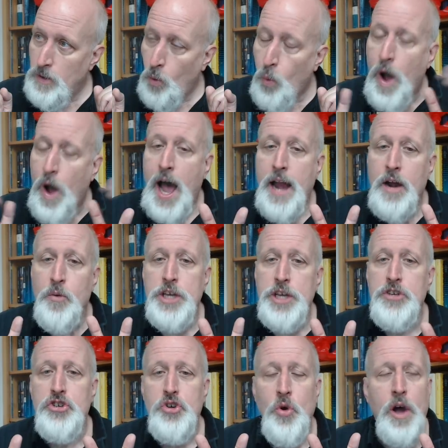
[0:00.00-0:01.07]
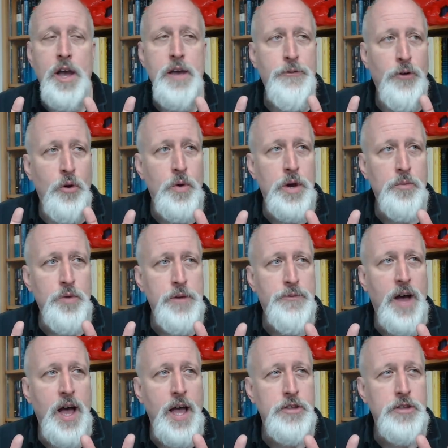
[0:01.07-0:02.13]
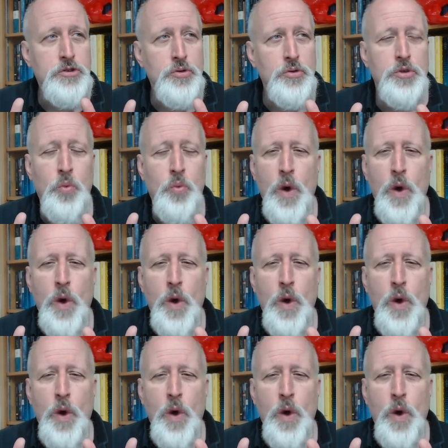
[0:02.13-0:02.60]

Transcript: Why are we joyful when we find the truth?